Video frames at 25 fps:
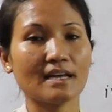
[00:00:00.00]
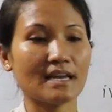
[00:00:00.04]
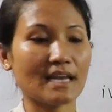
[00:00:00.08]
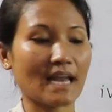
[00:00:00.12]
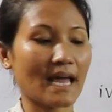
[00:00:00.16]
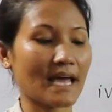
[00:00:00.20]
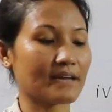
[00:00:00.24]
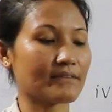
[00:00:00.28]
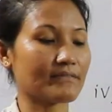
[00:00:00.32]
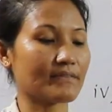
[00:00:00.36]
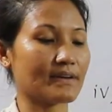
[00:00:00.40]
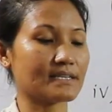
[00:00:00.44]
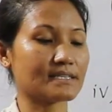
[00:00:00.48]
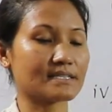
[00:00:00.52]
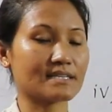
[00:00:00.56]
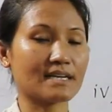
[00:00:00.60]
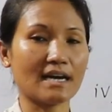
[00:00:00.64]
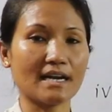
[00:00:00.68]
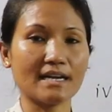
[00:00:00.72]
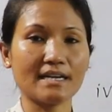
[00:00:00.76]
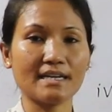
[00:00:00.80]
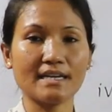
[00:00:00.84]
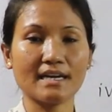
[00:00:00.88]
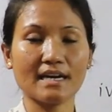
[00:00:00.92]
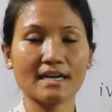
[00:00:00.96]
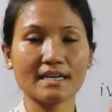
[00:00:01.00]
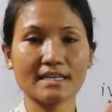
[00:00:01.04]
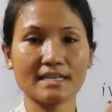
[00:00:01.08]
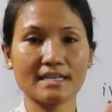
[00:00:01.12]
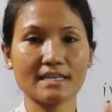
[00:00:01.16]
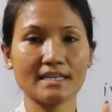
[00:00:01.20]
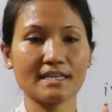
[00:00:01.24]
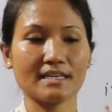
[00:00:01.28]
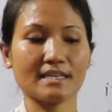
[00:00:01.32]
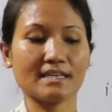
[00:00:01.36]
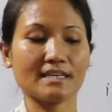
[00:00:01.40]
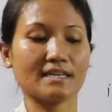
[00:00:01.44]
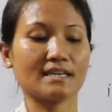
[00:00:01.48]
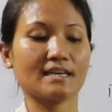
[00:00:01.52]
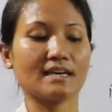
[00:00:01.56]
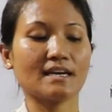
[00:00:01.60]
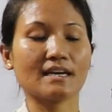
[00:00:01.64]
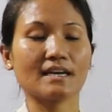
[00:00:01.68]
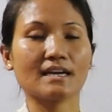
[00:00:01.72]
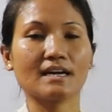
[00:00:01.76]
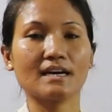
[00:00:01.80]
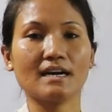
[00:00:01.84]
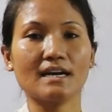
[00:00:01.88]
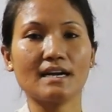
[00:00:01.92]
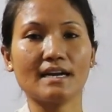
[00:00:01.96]
Likewise, Gandaki.
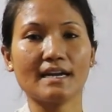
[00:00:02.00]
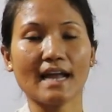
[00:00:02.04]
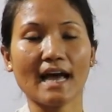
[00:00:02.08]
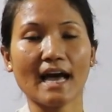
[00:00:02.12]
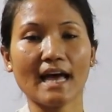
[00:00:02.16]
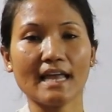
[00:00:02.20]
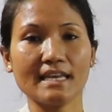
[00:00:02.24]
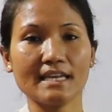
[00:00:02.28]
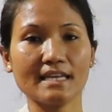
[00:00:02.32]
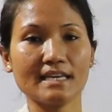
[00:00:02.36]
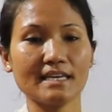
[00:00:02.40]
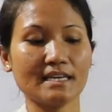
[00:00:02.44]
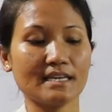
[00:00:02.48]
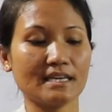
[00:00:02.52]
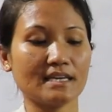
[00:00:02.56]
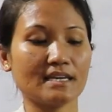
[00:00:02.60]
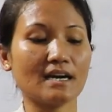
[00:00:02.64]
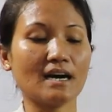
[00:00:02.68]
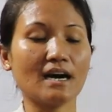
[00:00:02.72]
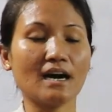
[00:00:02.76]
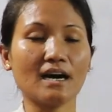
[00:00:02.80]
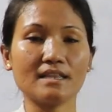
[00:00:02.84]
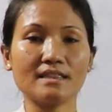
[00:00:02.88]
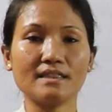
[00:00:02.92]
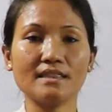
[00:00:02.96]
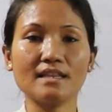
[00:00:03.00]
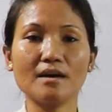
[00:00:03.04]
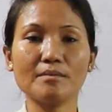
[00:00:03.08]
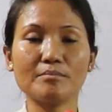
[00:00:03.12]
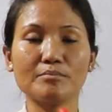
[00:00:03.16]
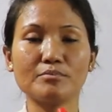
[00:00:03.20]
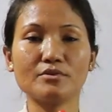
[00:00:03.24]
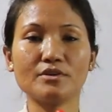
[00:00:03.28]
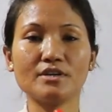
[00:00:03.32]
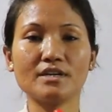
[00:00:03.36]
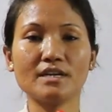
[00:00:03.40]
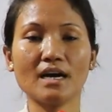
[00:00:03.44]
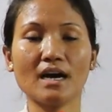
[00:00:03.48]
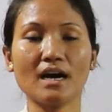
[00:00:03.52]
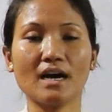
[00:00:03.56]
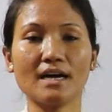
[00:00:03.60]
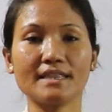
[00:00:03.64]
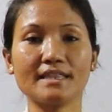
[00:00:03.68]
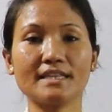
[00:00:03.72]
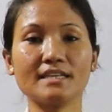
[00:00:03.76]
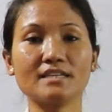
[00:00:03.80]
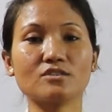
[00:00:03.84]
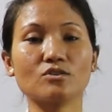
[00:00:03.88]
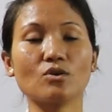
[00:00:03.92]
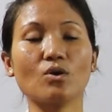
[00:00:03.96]
Karnali,
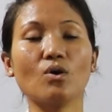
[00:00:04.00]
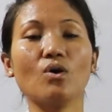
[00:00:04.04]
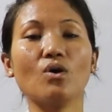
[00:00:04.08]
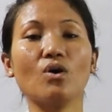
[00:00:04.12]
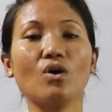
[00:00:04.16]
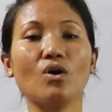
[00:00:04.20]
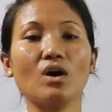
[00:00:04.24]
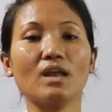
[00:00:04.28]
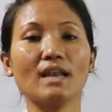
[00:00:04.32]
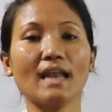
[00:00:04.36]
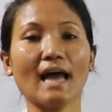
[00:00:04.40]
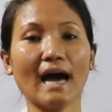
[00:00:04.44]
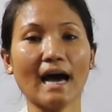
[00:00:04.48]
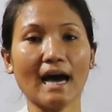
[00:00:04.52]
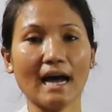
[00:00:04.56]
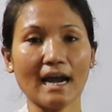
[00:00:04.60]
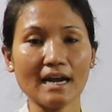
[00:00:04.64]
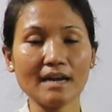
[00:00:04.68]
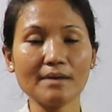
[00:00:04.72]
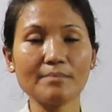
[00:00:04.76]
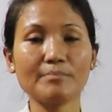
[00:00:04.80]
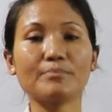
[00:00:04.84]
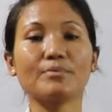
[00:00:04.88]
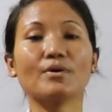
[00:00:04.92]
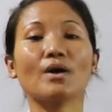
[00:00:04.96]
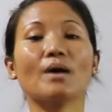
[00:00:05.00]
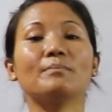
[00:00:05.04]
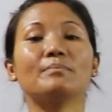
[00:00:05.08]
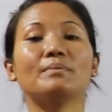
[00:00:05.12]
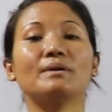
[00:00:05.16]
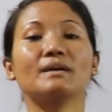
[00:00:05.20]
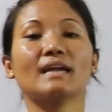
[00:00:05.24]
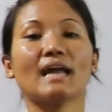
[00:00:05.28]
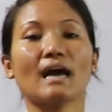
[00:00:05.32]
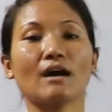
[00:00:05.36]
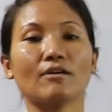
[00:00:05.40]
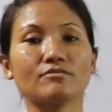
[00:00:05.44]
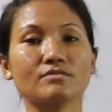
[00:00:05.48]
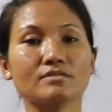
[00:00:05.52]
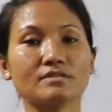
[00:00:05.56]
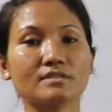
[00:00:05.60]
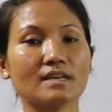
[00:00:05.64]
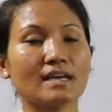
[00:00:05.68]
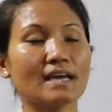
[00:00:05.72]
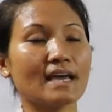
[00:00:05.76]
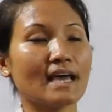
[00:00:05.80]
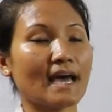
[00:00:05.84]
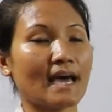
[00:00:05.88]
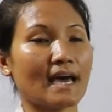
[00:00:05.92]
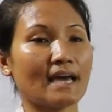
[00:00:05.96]
Annapurna. These all are proper nouns.
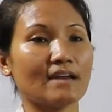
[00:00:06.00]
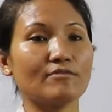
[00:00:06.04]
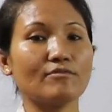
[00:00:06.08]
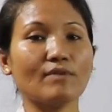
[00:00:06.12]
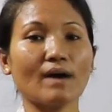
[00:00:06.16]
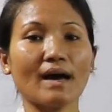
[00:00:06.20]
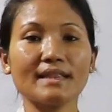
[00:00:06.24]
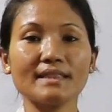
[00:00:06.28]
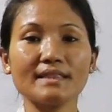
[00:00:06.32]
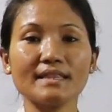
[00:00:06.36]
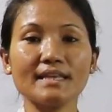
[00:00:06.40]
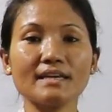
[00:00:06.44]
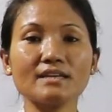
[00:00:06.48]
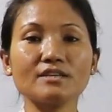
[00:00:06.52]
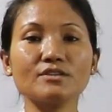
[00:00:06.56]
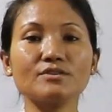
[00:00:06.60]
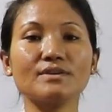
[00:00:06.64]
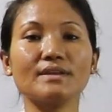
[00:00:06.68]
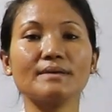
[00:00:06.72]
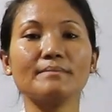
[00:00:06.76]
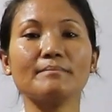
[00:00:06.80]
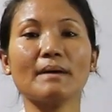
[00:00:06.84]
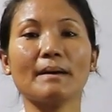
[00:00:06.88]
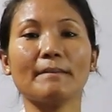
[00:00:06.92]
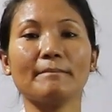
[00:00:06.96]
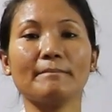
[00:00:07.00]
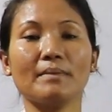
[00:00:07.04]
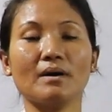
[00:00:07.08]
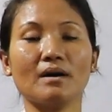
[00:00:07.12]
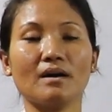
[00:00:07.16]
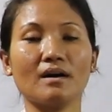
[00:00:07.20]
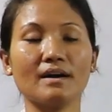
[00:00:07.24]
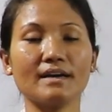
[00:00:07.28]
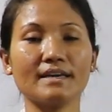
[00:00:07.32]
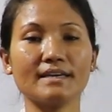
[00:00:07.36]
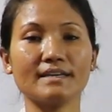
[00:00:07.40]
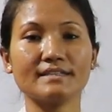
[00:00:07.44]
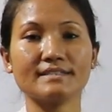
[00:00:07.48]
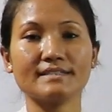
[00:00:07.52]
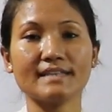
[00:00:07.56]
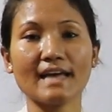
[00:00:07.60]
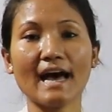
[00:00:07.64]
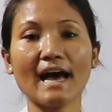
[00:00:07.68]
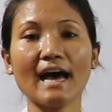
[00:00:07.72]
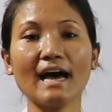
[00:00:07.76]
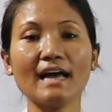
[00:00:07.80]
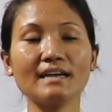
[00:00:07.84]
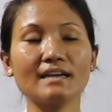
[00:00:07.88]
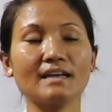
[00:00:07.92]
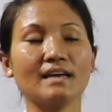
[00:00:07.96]
And one thing to remember is
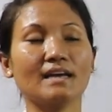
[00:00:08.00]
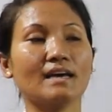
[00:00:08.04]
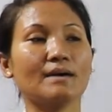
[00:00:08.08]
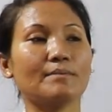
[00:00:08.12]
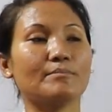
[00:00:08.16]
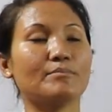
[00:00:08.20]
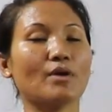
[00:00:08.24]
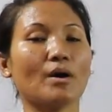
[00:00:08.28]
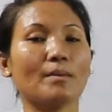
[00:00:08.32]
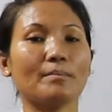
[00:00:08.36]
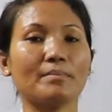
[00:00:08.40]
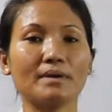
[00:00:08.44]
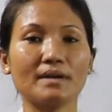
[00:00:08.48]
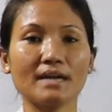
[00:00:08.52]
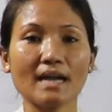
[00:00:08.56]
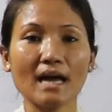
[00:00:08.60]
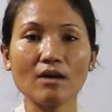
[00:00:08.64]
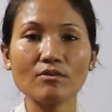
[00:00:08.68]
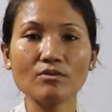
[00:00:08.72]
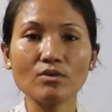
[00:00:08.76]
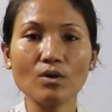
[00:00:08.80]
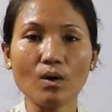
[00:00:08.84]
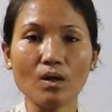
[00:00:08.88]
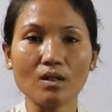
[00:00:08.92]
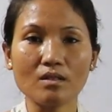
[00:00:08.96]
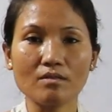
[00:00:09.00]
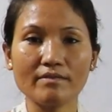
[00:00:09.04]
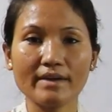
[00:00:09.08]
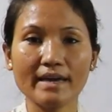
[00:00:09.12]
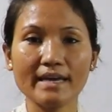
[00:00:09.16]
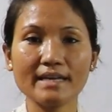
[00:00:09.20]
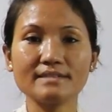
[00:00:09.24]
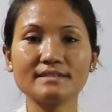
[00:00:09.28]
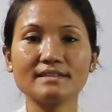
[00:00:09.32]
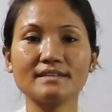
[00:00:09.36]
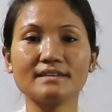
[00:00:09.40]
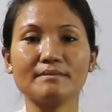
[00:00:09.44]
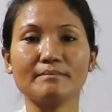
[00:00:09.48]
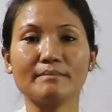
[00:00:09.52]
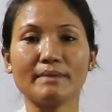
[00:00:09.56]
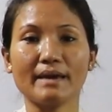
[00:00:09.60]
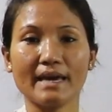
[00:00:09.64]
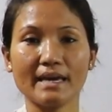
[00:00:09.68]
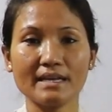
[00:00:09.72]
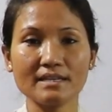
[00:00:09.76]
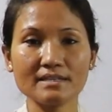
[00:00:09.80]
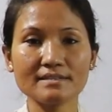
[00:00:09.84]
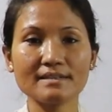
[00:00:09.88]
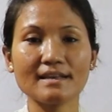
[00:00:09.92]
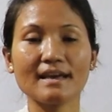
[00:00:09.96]
that proper noun always
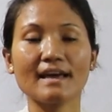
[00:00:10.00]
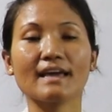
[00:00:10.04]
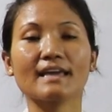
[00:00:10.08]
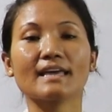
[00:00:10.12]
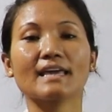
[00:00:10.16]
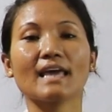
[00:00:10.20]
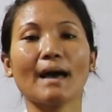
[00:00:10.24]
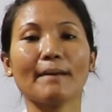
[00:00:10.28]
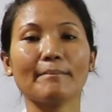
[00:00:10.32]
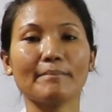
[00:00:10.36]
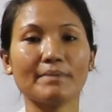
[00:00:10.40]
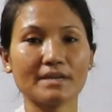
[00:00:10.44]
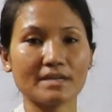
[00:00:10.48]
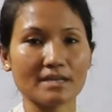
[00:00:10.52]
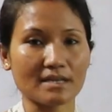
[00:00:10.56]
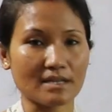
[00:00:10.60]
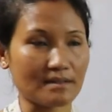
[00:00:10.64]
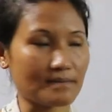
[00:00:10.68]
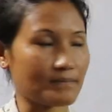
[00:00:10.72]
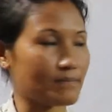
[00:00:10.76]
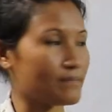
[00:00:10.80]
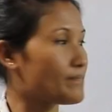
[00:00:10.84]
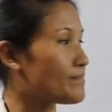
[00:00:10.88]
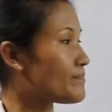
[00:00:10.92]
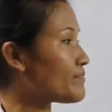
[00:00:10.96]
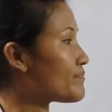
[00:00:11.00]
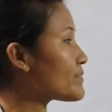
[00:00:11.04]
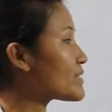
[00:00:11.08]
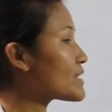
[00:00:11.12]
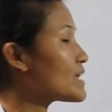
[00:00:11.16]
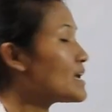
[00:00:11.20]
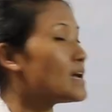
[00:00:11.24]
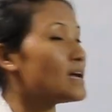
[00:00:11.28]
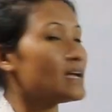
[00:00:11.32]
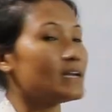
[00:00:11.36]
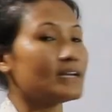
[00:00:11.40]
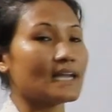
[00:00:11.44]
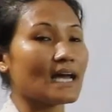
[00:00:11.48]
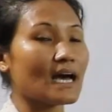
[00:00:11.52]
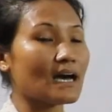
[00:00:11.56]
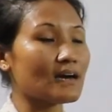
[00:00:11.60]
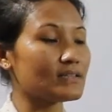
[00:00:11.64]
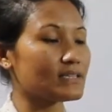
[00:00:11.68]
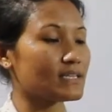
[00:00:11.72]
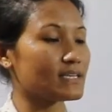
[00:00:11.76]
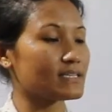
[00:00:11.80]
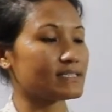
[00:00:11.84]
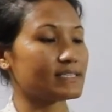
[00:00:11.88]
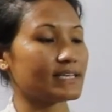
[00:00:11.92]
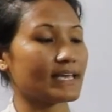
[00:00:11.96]
remains capital.
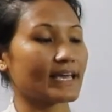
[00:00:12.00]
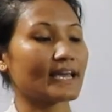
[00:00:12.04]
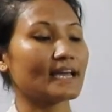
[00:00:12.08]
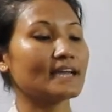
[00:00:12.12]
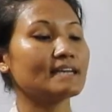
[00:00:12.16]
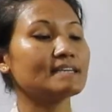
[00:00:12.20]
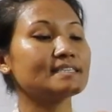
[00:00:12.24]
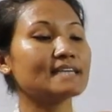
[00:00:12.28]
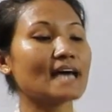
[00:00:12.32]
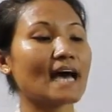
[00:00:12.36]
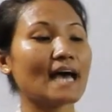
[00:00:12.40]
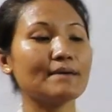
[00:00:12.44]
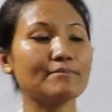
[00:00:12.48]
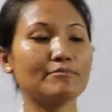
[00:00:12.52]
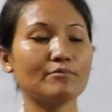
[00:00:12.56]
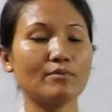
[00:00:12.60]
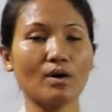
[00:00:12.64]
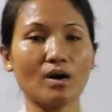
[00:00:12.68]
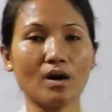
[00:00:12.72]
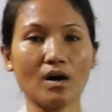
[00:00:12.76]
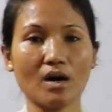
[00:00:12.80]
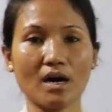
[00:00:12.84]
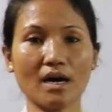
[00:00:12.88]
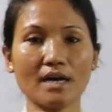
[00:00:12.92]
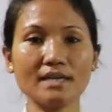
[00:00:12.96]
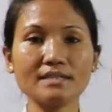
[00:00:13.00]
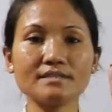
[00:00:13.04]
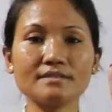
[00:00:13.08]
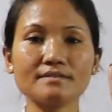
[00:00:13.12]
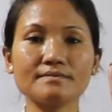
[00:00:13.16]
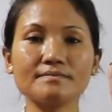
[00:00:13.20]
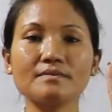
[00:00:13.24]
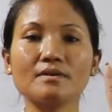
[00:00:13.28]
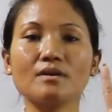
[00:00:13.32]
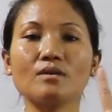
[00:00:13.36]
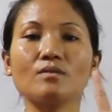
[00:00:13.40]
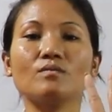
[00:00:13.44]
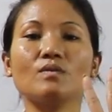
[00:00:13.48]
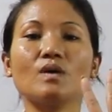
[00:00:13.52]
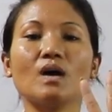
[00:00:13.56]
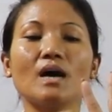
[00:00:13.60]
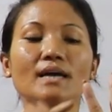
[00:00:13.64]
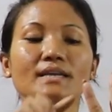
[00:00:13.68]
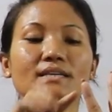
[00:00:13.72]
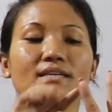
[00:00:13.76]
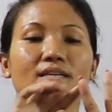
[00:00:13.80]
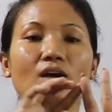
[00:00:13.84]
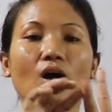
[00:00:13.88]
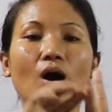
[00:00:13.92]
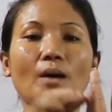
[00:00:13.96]
Now the second type was
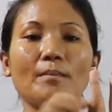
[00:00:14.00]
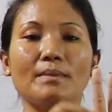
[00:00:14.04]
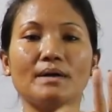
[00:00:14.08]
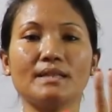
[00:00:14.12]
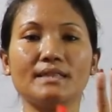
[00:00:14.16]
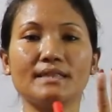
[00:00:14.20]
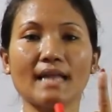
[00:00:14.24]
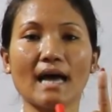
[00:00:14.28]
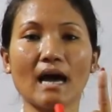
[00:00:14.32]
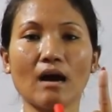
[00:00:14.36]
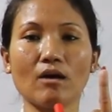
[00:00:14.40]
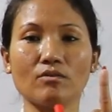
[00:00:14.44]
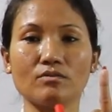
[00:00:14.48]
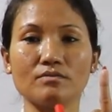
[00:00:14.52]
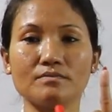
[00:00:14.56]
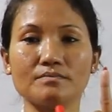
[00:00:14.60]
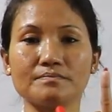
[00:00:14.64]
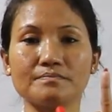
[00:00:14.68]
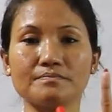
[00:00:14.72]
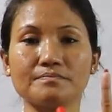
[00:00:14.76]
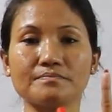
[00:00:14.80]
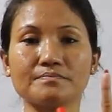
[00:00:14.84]
what? Common noun.